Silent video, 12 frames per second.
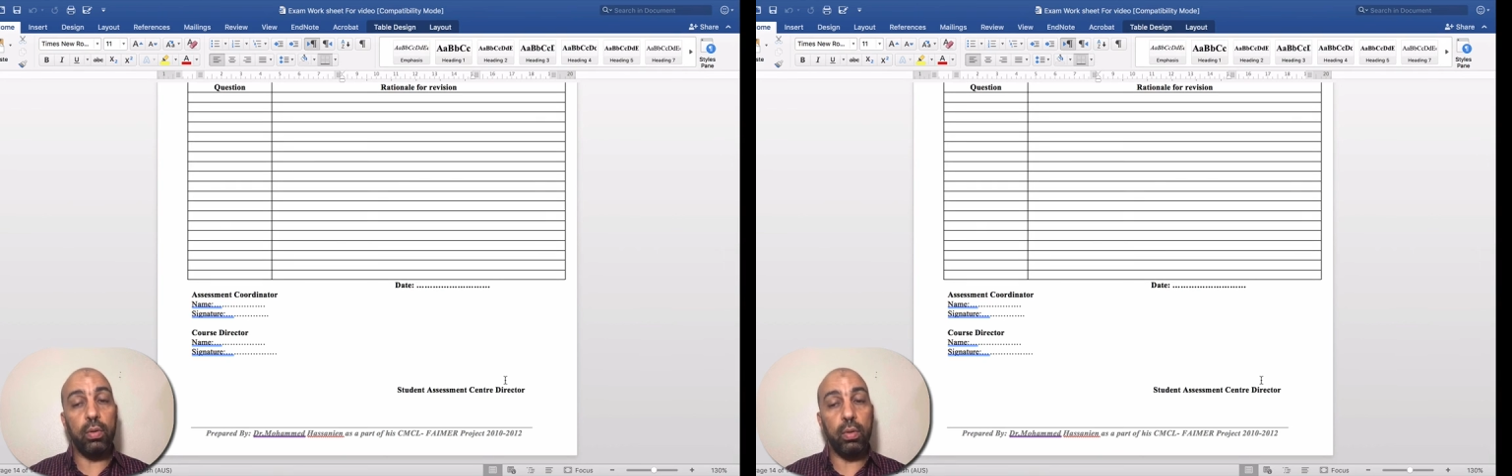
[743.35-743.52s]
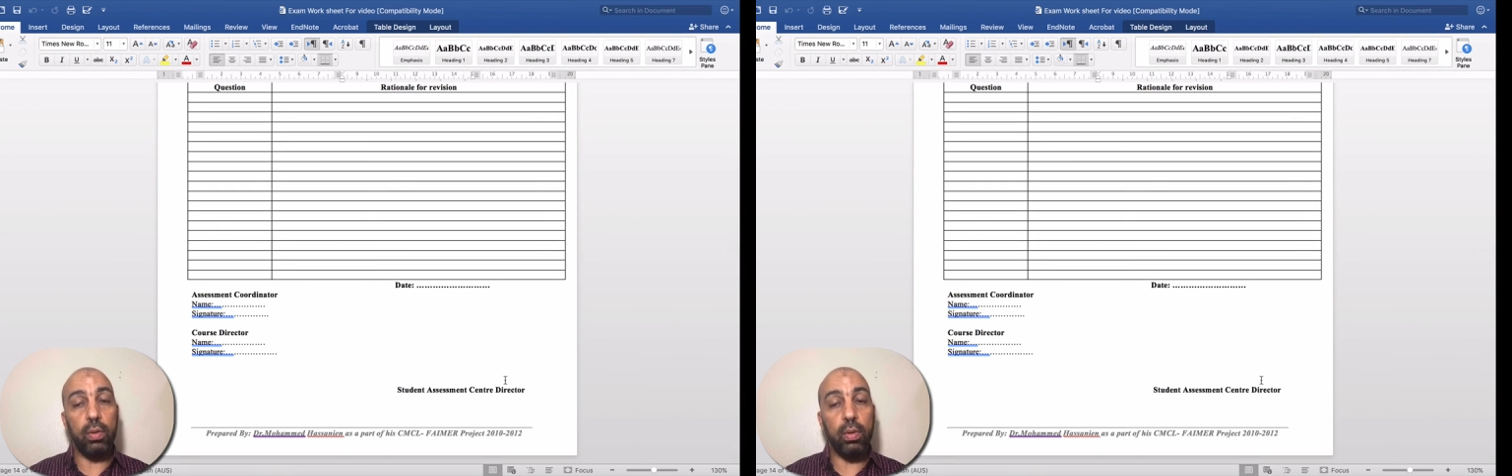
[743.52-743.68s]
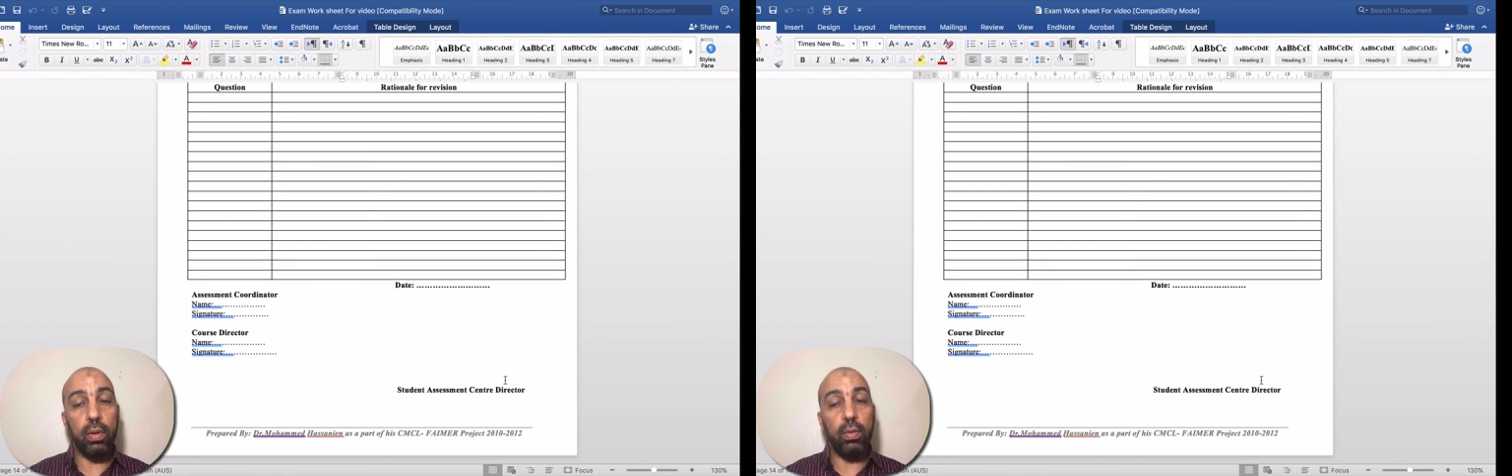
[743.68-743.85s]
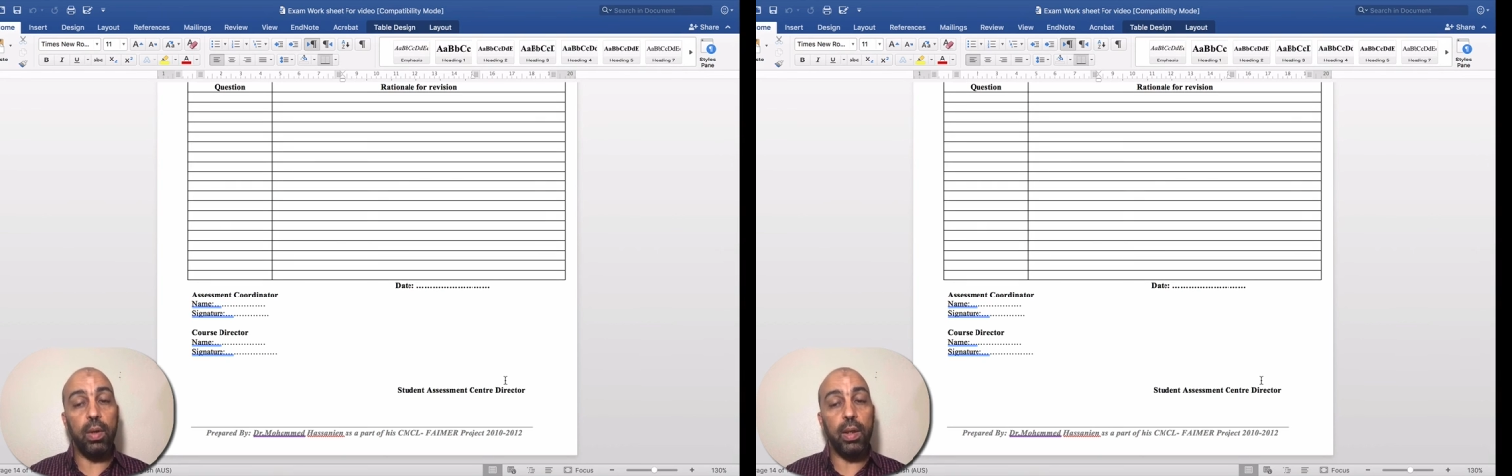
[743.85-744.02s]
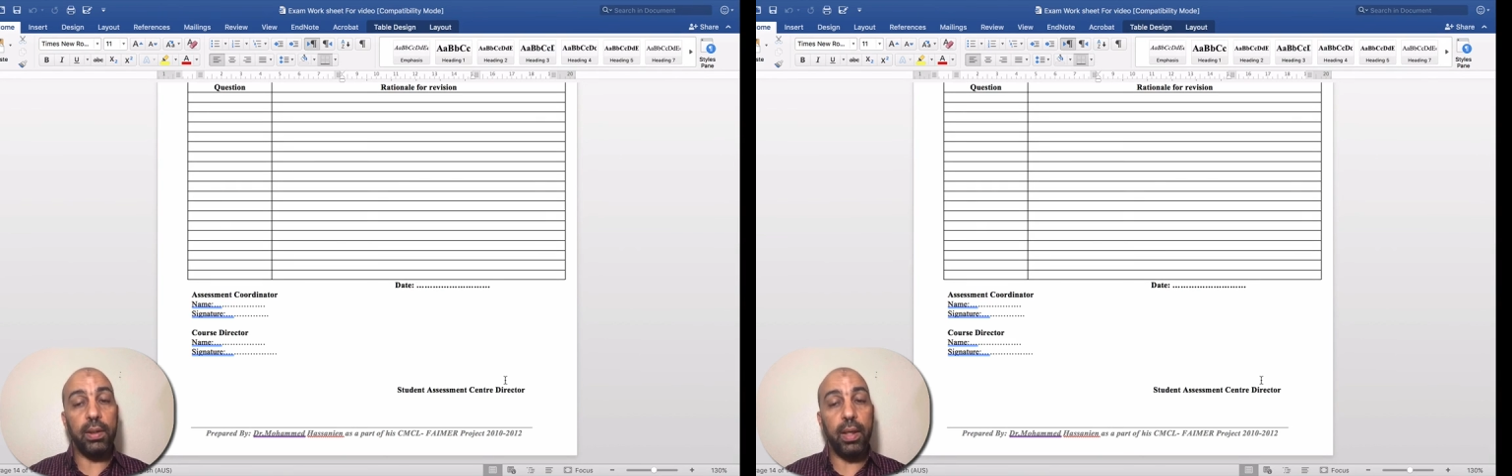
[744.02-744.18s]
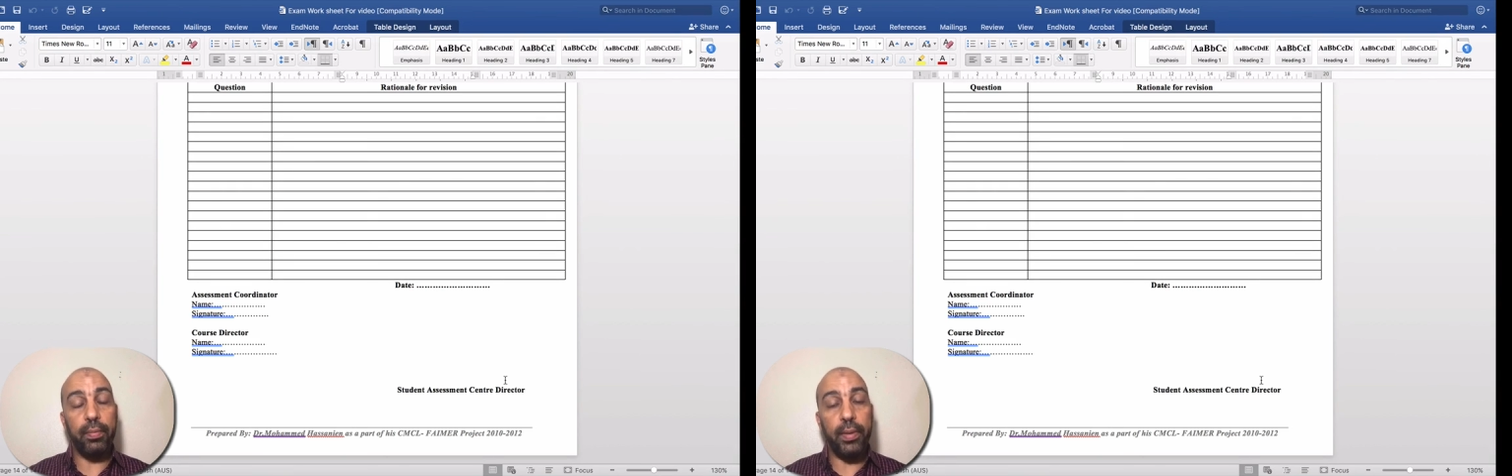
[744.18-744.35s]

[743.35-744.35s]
or quality and